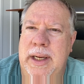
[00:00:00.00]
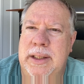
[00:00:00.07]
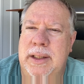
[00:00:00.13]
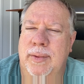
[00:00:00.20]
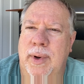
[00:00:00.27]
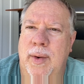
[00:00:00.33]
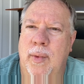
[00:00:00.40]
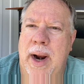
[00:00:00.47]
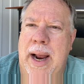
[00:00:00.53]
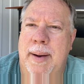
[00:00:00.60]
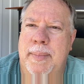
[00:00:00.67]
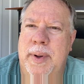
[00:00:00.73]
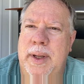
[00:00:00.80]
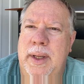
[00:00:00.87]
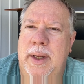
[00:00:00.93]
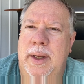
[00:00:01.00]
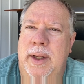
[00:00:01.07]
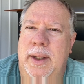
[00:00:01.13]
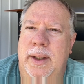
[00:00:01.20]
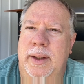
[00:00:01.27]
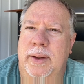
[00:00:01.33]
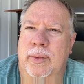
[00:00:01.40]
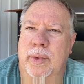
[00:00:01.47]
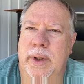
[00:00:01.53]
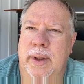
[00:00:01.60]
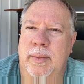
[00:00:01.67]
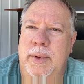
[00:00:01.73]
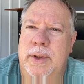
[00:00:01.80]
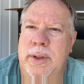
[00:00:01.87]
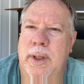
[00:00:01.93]
So we wrap the
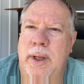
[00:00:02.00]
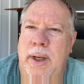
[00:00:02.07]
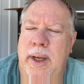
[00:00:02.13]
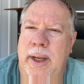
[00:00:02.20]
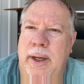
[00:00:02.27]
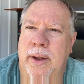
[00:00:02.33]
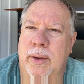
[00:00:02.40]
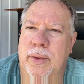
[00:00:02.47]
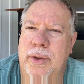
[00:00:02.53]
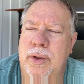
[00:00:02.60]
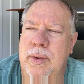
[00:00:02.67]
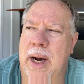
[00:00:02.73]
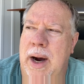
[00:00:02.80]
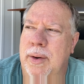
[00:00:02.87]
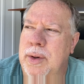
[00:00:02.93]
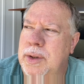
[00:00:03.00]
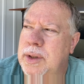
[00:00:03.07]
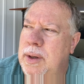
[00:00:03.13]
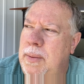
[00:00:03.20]
ribs and go 2 hours.